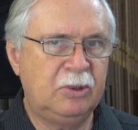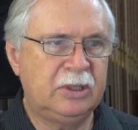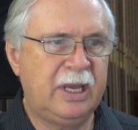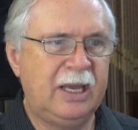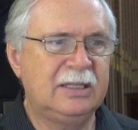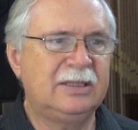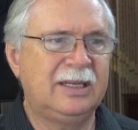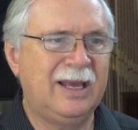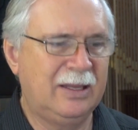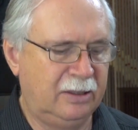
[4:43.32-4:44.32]
put the hands
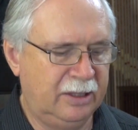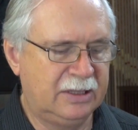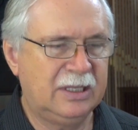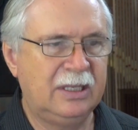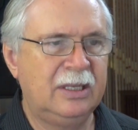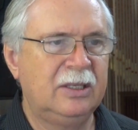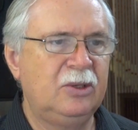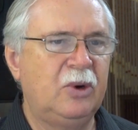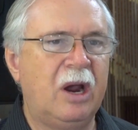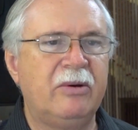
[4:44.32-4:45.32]
together. It's,
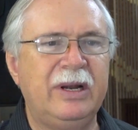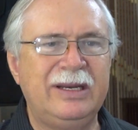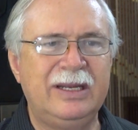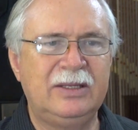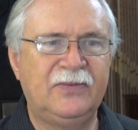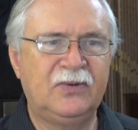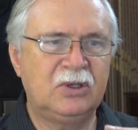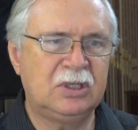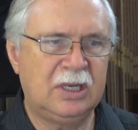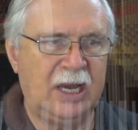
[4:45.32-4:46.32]
you already did the first